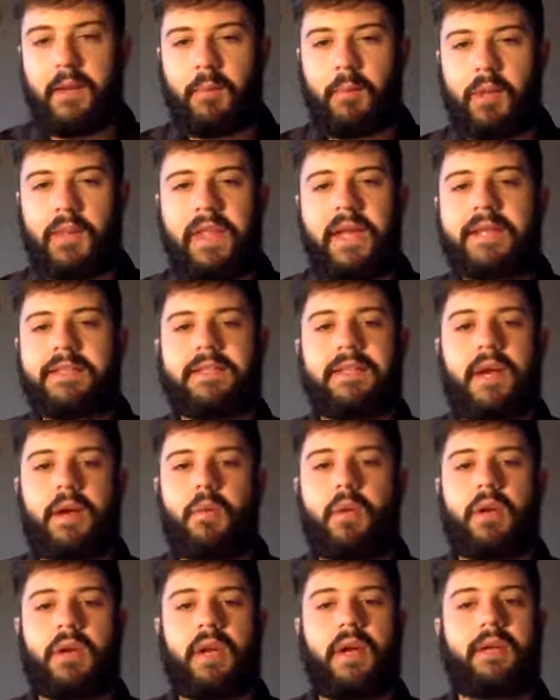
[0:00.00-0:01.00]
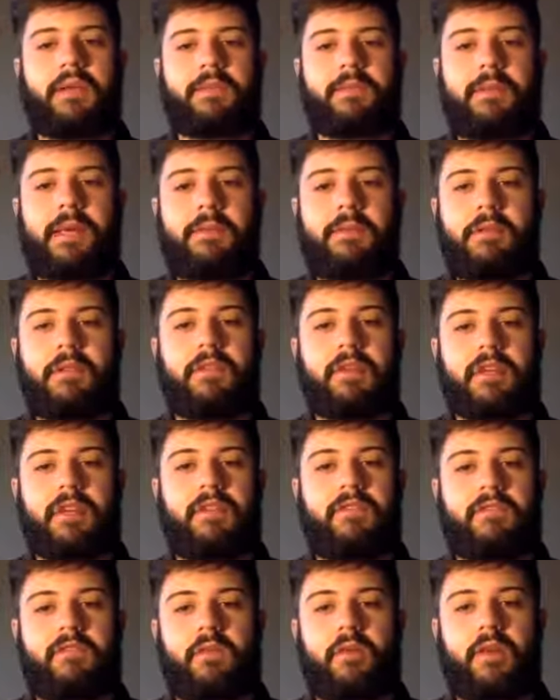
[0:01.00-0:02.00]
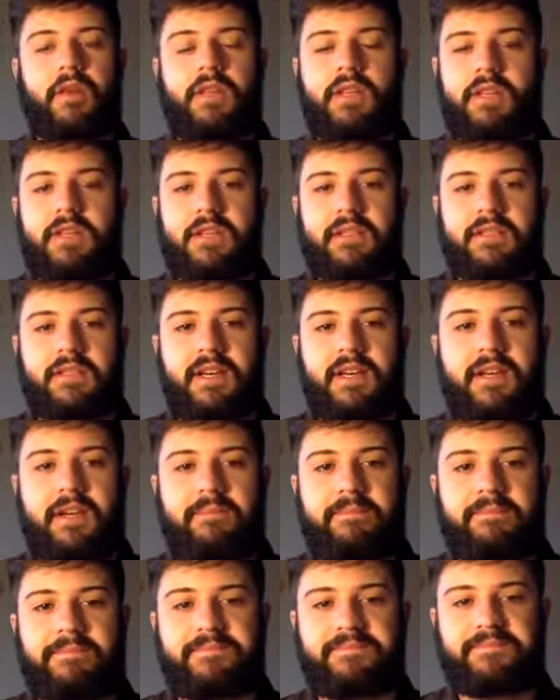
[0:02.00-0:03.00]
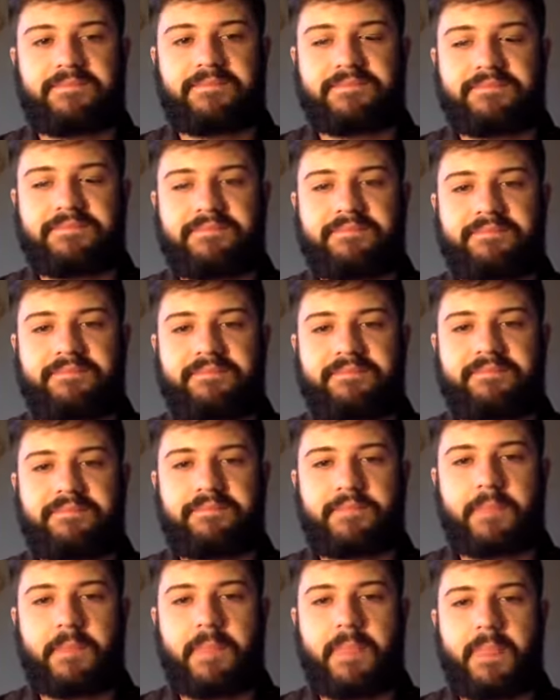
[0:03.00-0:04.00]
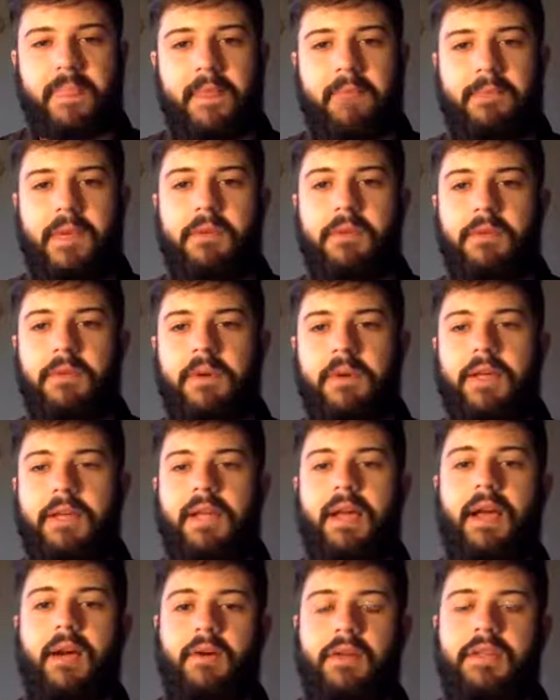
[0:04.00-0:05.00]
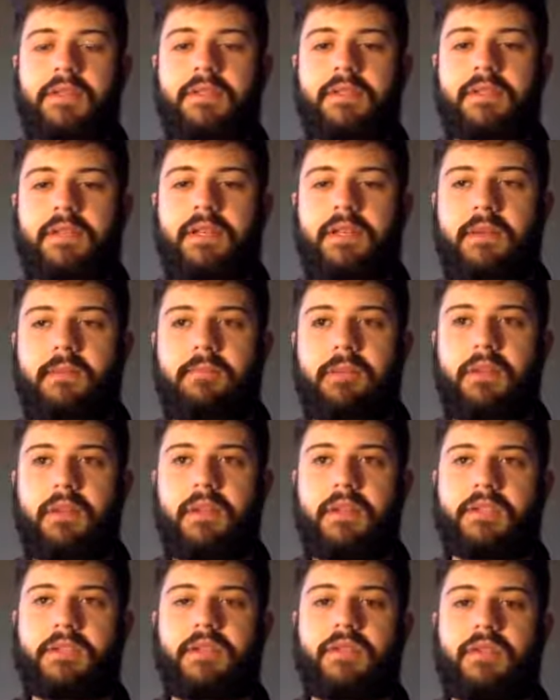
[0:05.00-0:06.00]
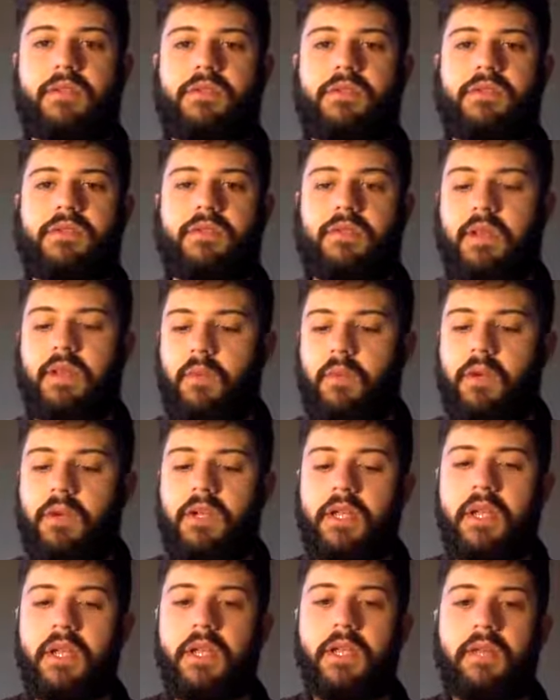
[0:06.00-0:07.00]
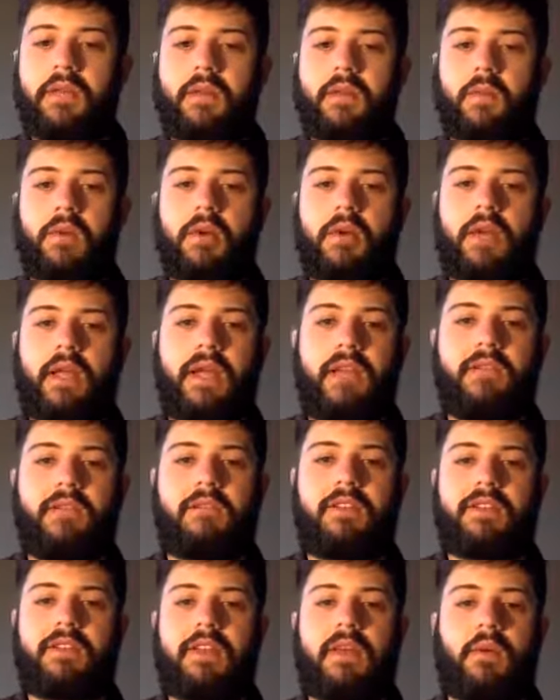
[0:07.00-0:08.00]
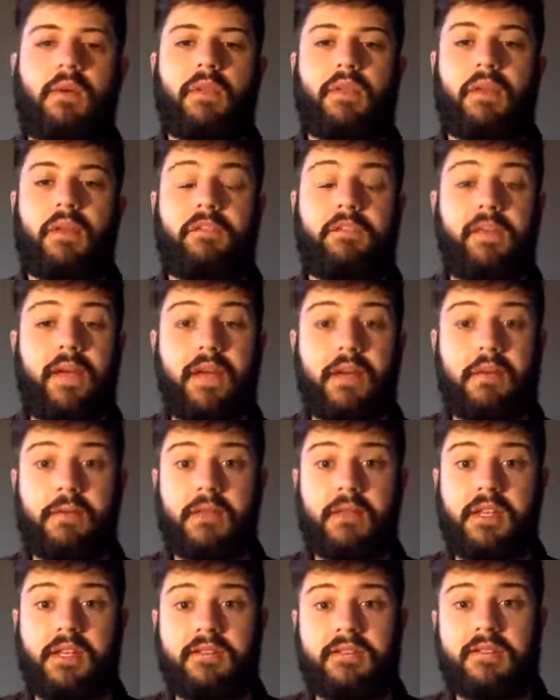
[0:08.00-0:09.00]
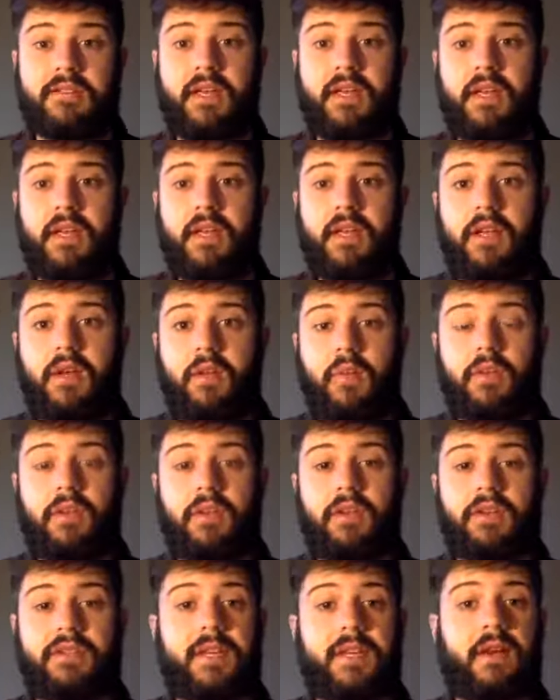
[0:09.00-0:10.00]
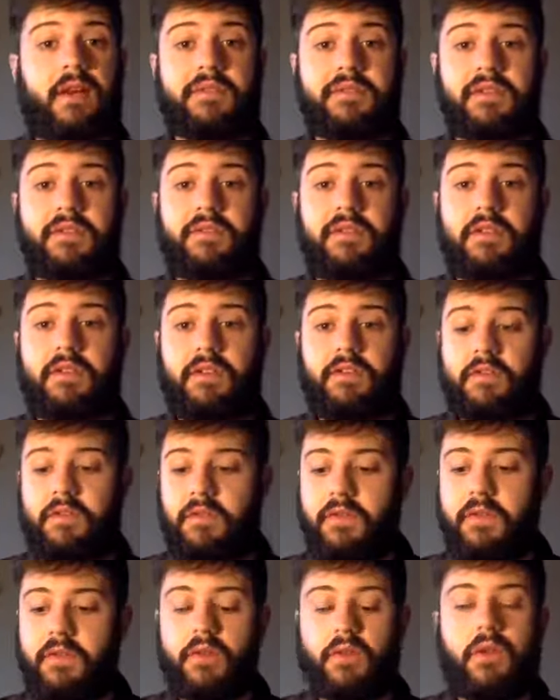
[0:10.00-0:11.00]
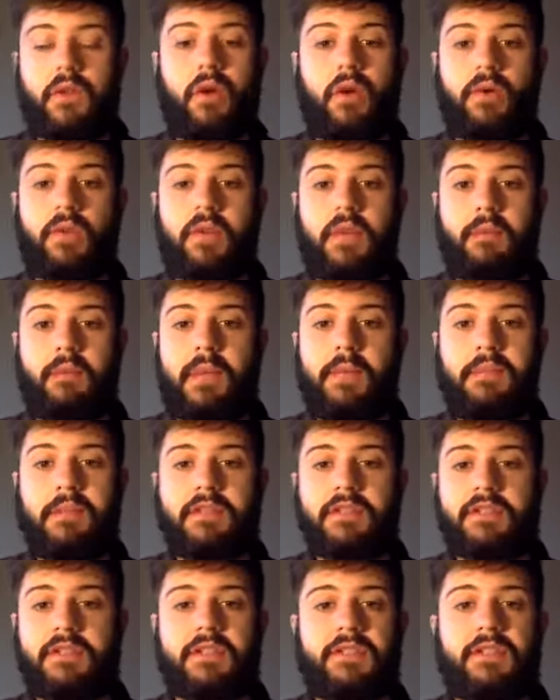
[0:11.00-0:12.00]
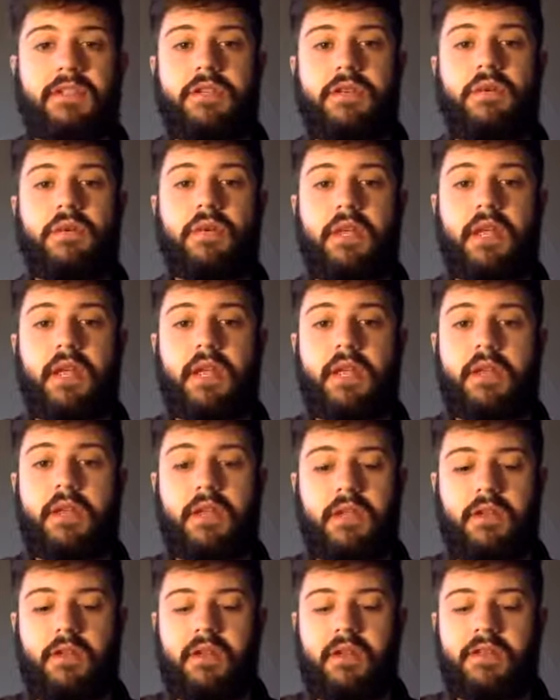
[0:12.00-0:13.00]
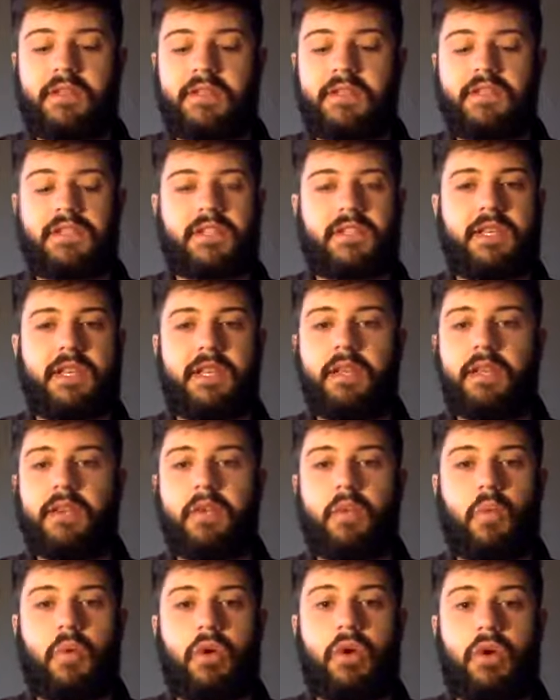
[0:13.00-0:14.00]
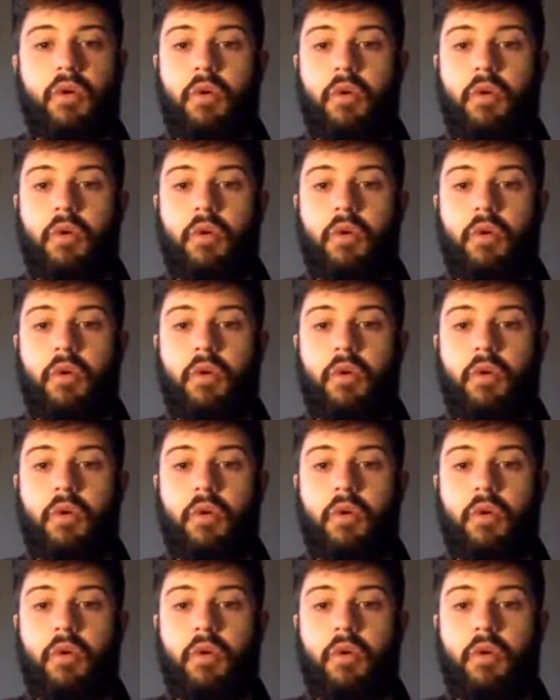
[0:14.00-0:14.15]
But that's not what God's maybe looking for in this time. Maybe right now he's looking to pull us closer so that we're getting in the Word every day with our families, with ourselves. If you live alone, then maybe it's just you that you need to just get in the Word.